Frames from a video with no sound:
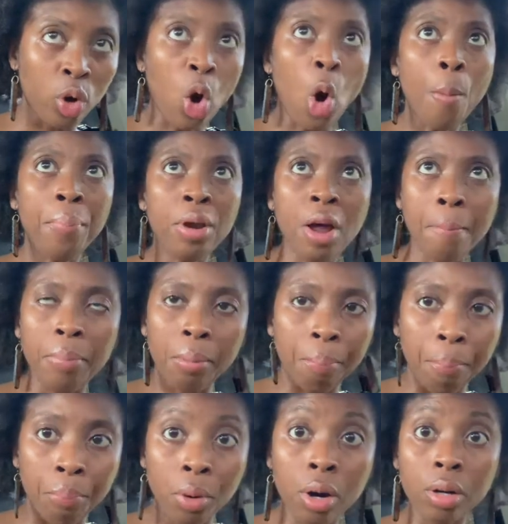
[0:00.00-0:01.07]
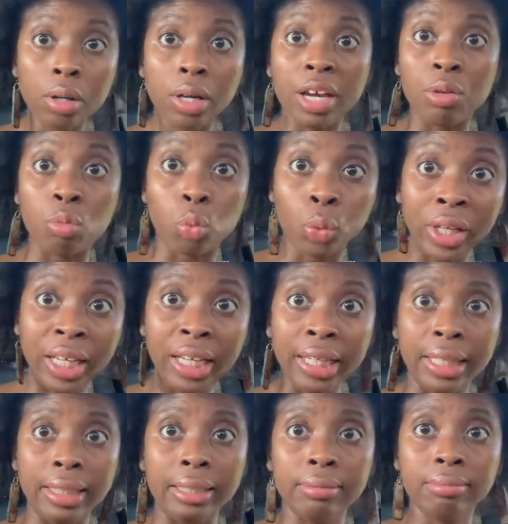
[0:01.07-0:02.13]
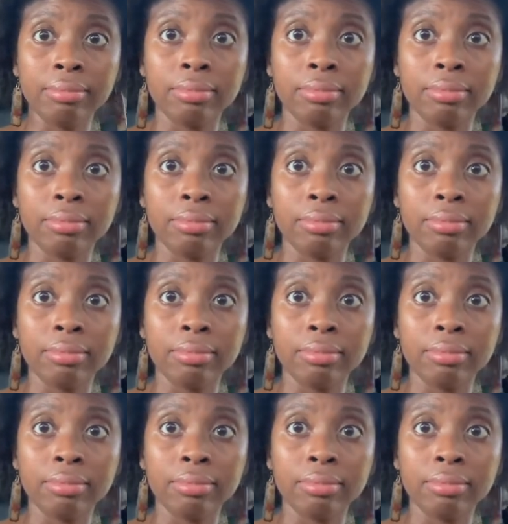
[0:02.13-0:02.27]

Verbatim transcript: open up a book and read,